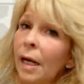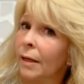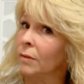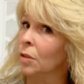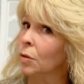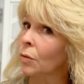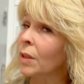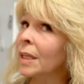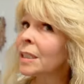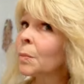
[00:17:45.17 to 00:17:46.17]
I have to do
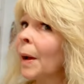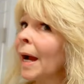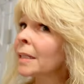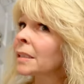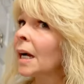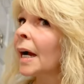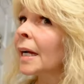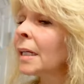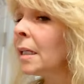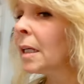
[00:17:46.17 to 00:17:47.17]
this back
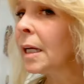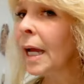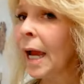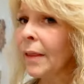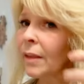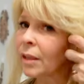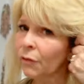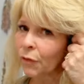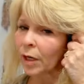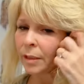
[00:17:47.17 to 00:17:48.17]
side and then the
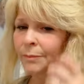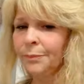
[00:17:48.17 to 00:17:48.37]
front.